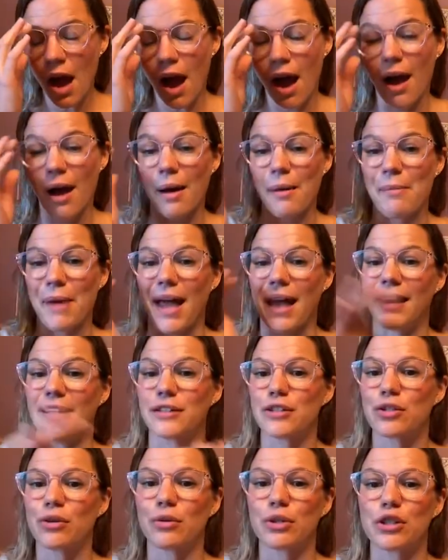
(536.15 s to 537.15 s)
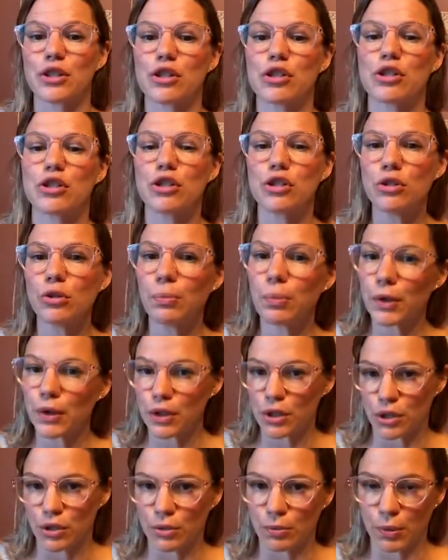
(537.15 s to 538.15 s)
And so it's super,
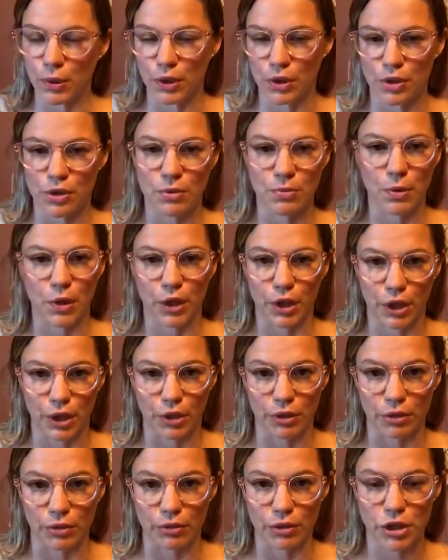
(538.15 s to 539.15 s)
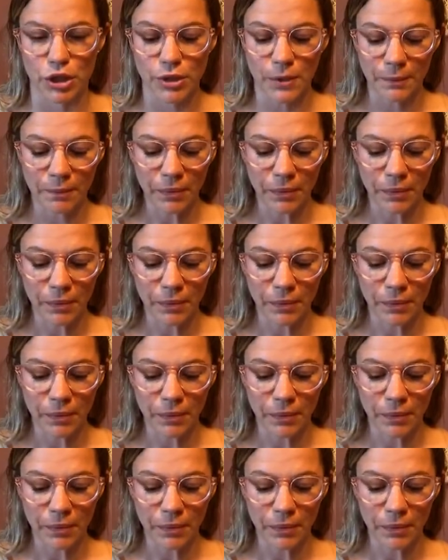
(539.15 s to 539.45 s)
super, super huge.